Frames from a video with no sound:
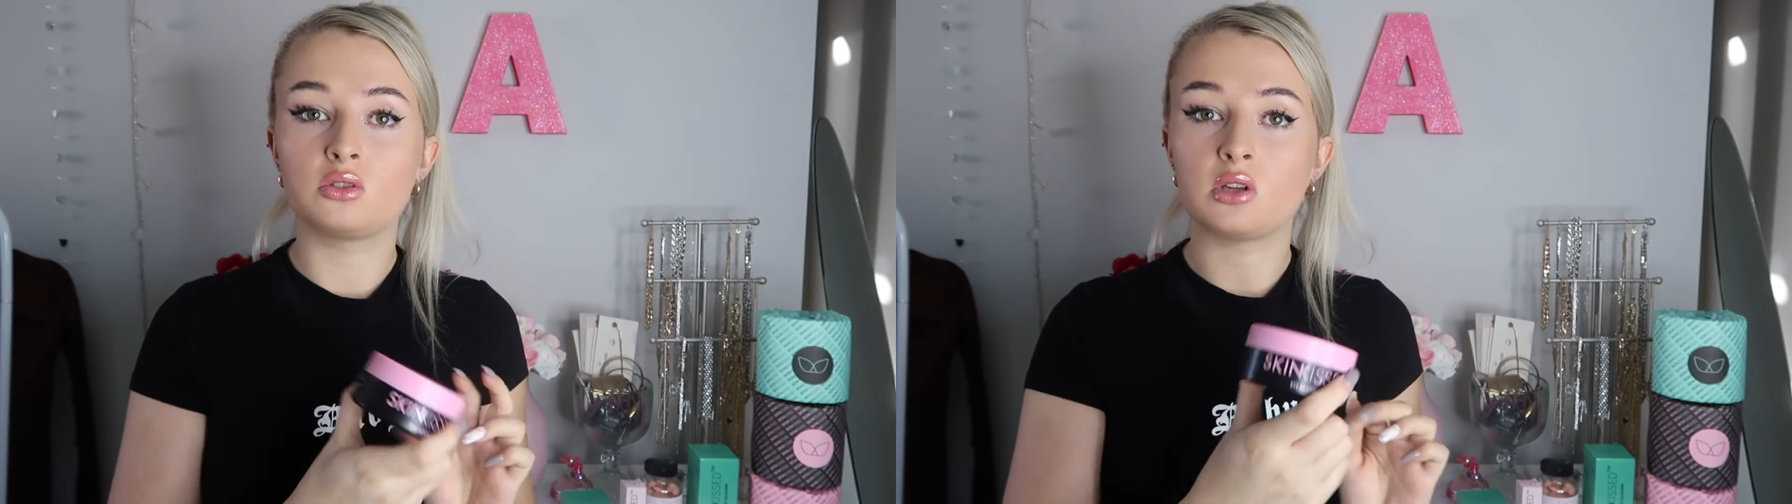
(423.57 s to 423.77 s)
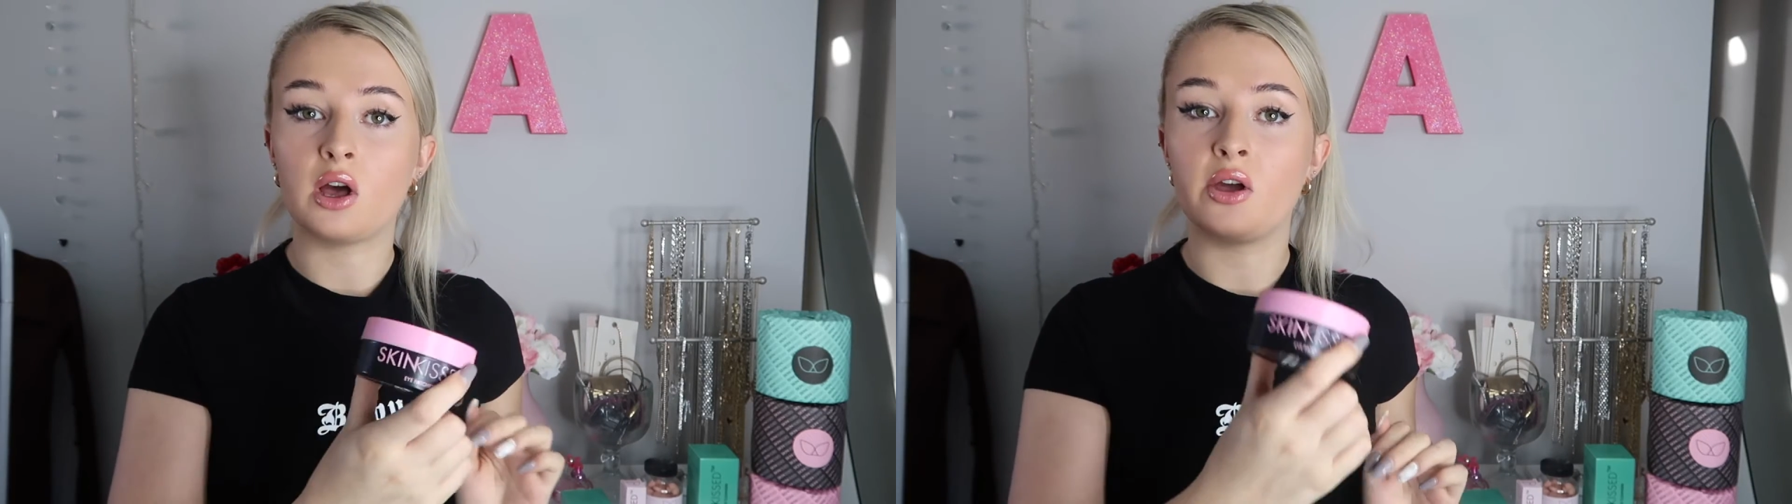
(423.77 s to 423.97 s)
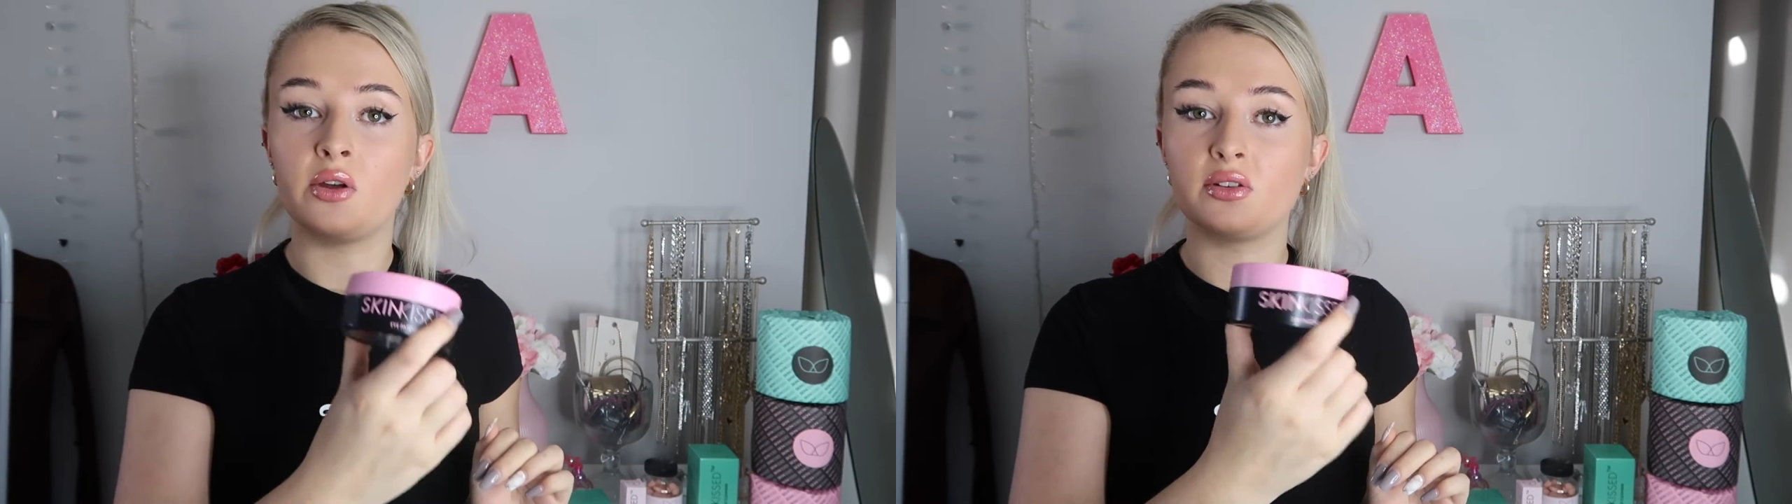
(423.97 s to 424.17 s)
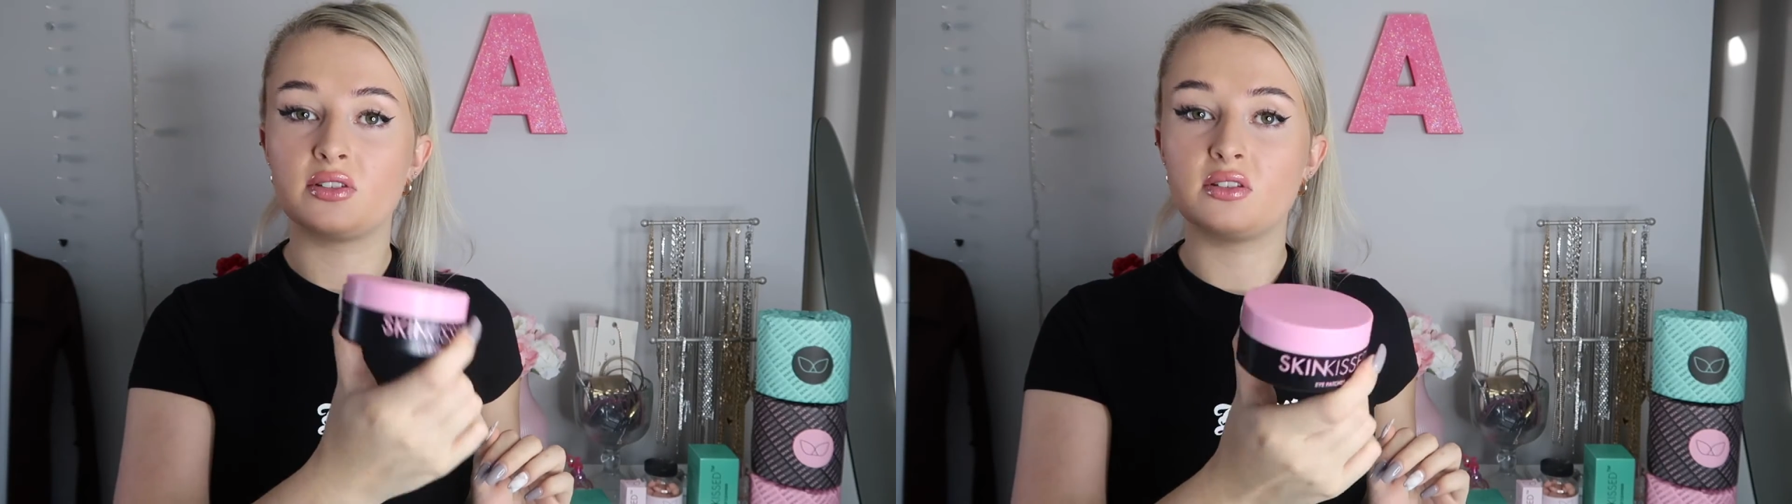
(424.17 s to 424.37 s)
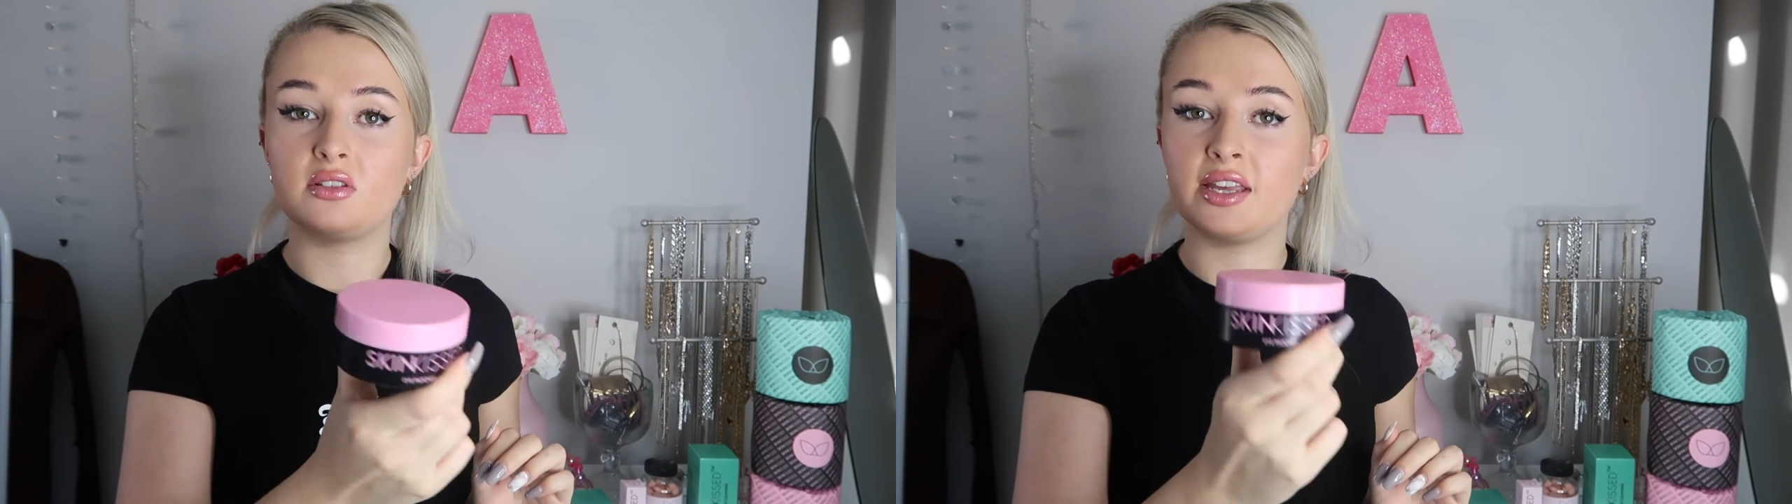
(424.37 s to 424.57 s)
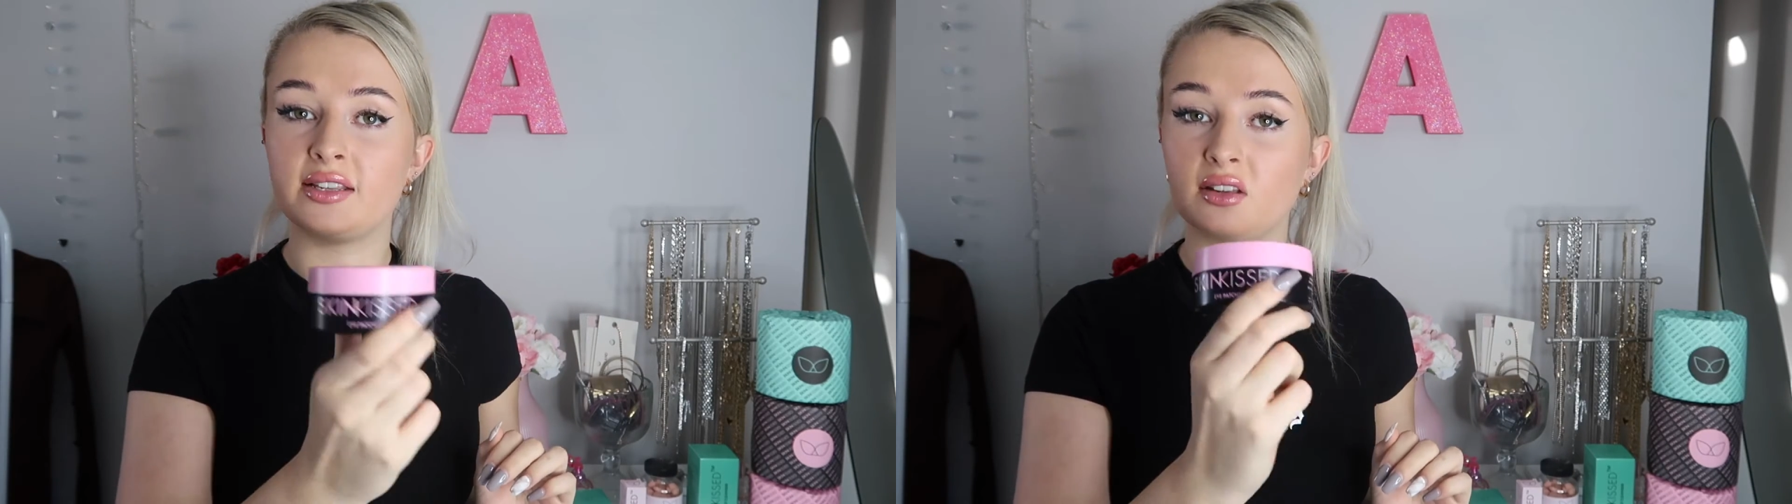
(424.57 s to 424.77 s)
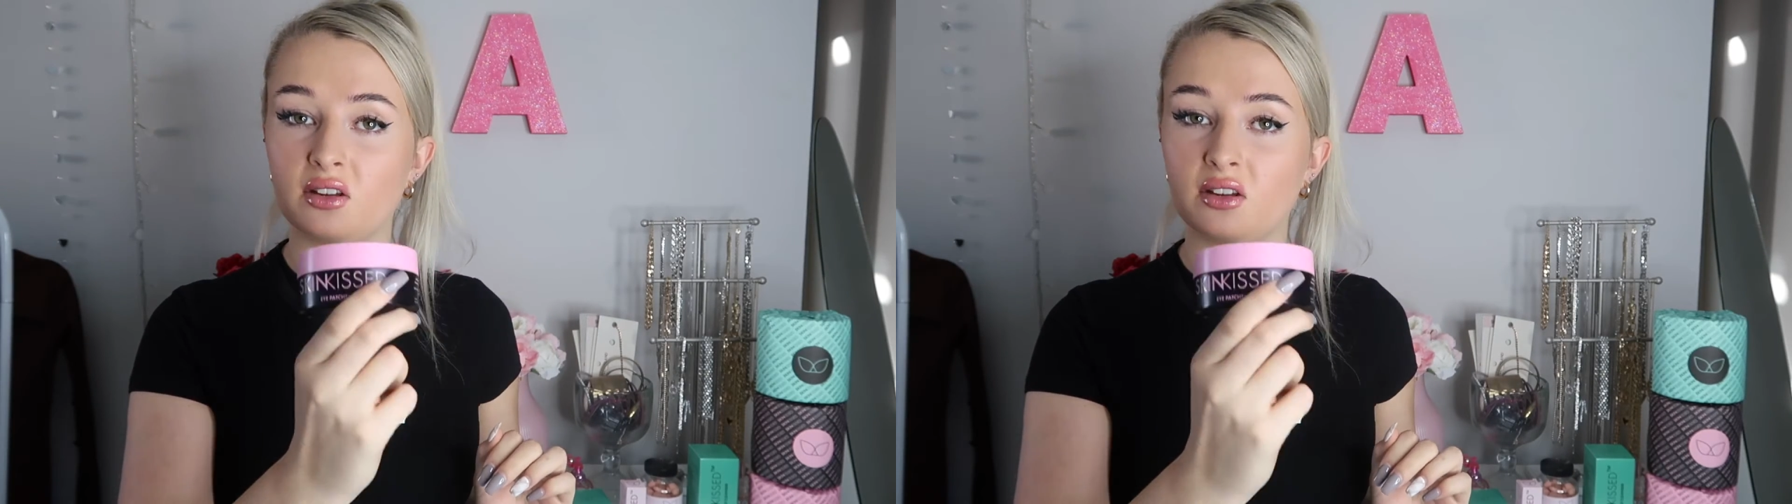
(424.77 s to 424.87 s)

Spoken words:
so these are